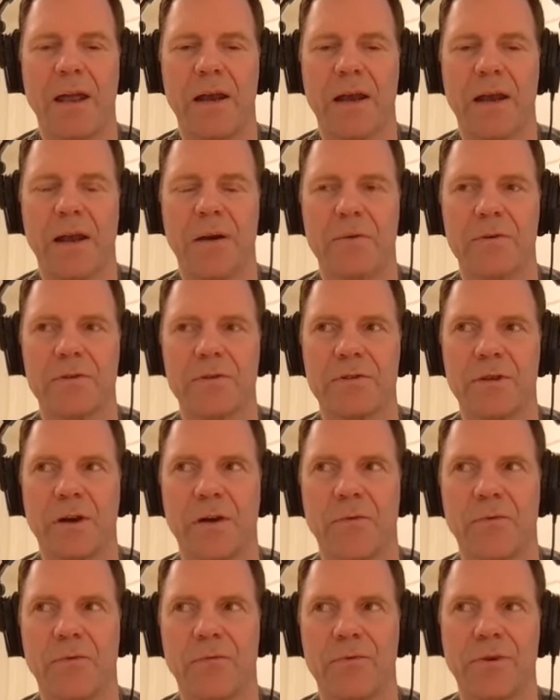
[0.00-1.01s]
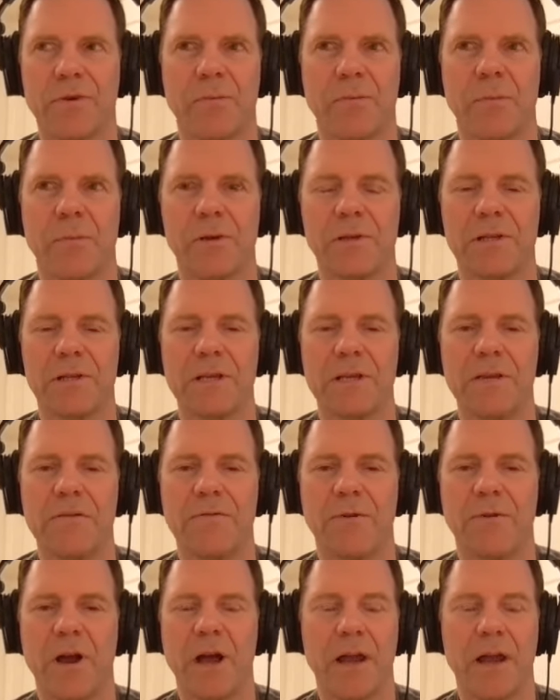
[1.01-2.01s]
And I was a real
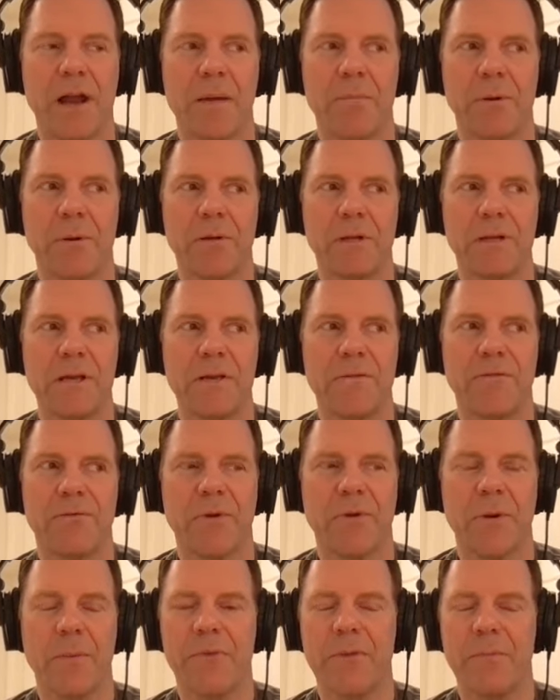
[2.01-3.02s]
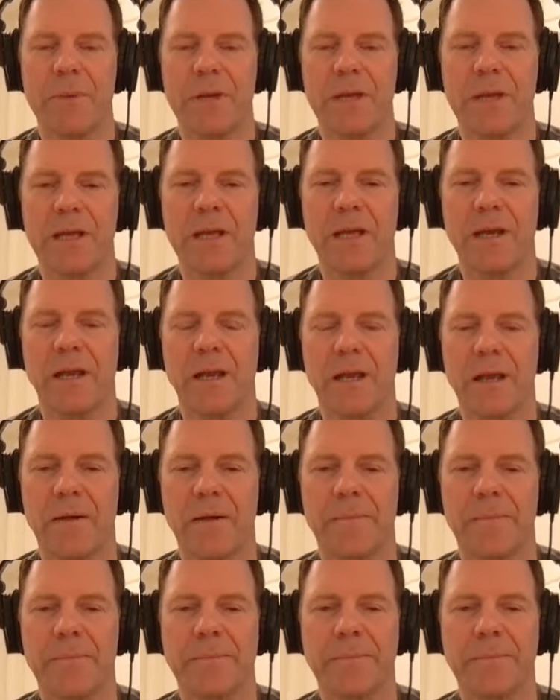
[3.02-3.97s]
believer. And I believed from the beginning